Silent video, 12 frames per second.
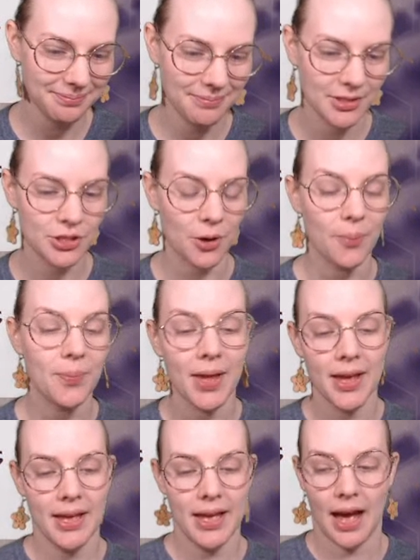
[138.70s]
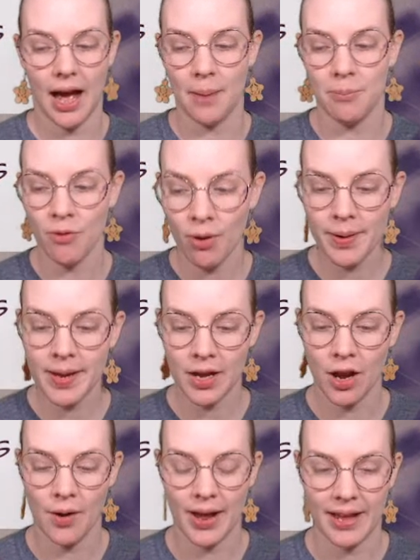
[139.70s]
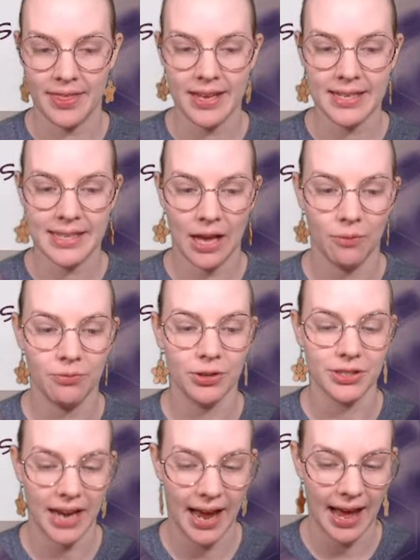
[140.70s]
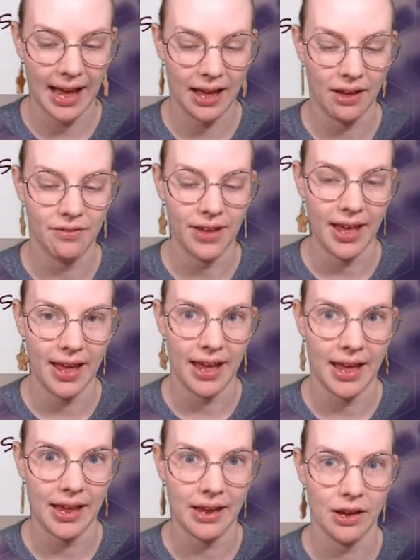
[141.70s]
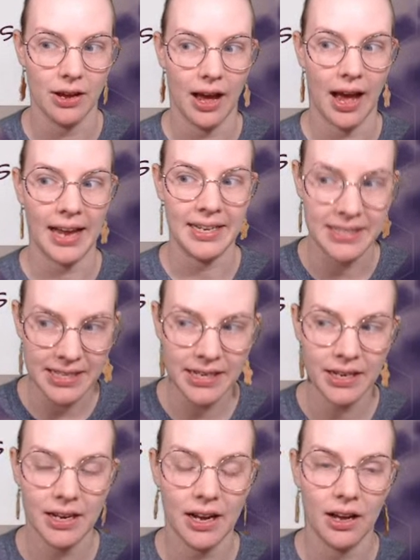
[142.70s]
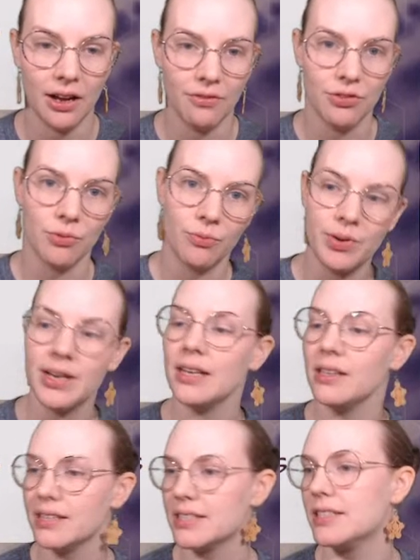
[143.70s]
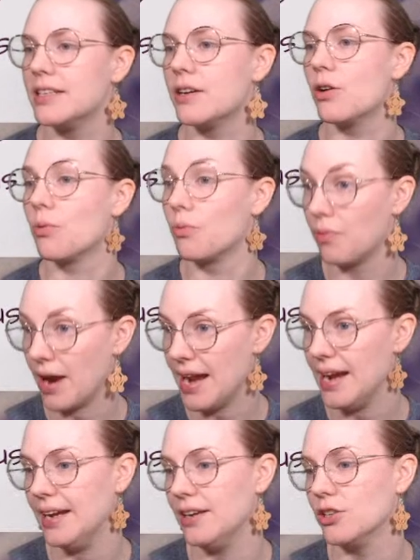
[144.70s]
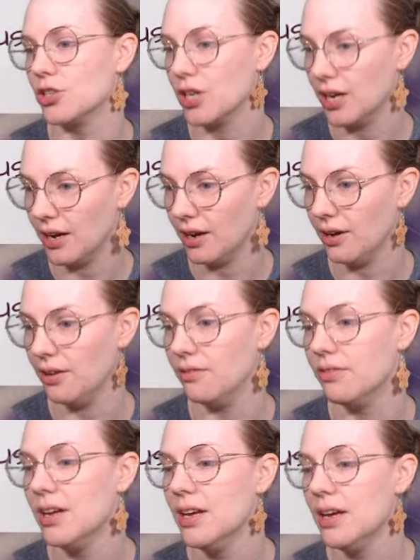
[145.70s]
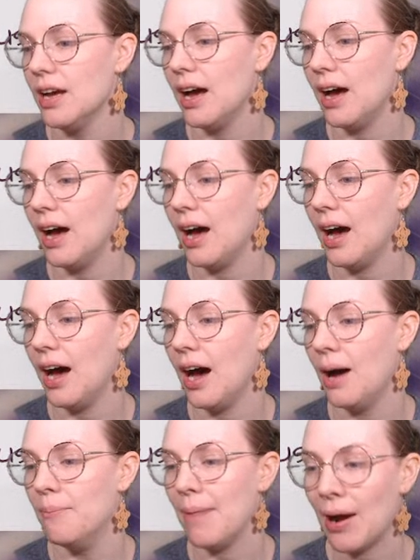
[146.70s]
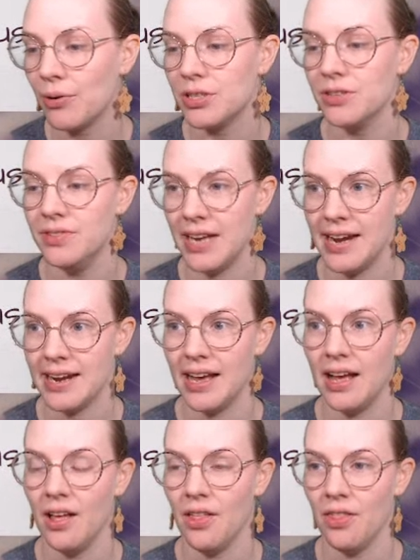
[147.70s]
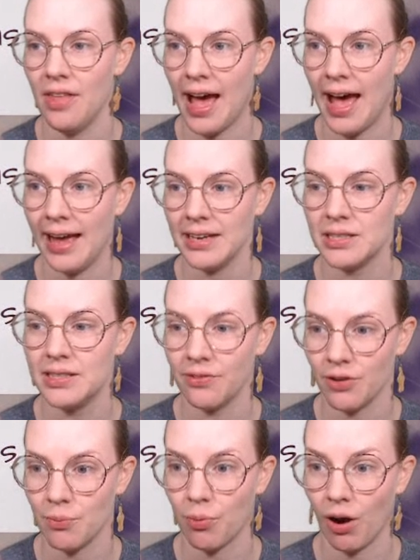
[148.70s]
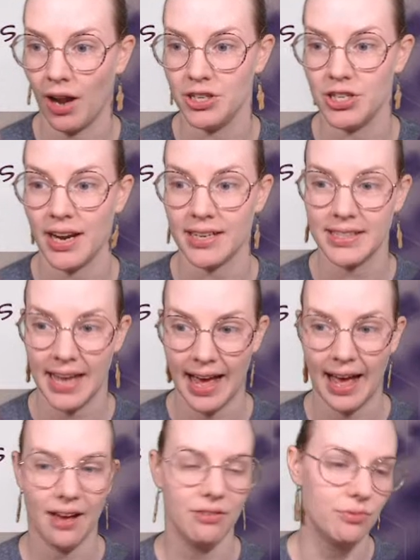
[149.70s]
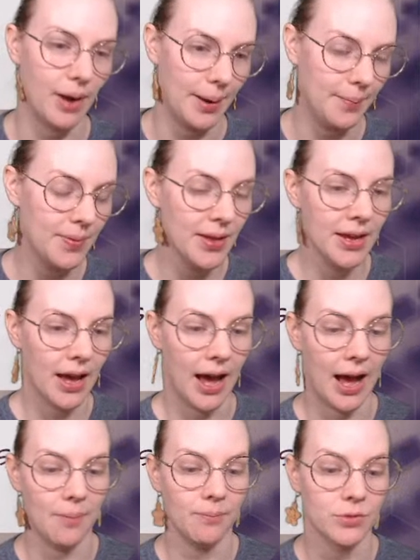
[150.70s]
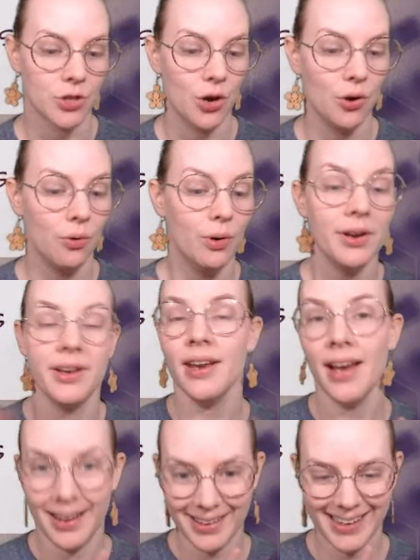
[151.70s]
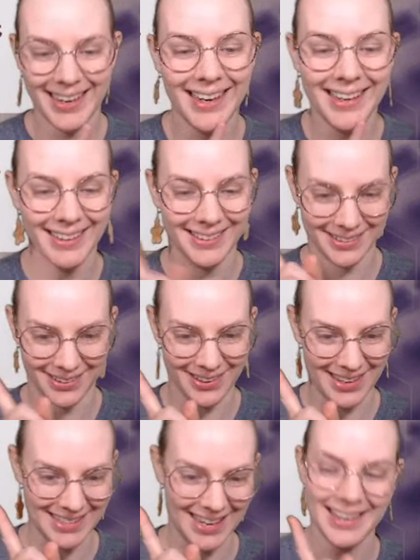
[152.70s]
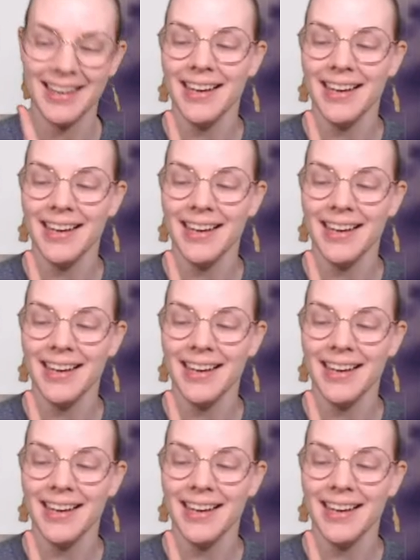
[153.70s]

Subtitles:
So before we get going, I think it's helpful to have an idea of the realistic range of amount of data that different projects have, right? So none. On that side.